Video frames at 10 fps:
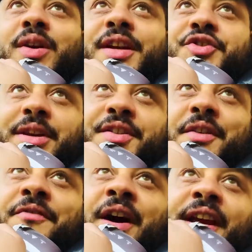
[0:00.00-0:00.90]
in straight to the
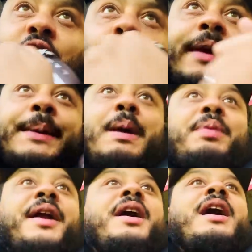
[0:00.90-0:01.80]
fucking
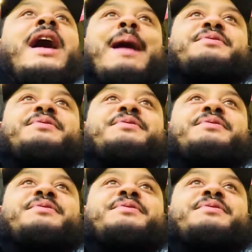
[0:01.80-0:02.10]
goalkeeper.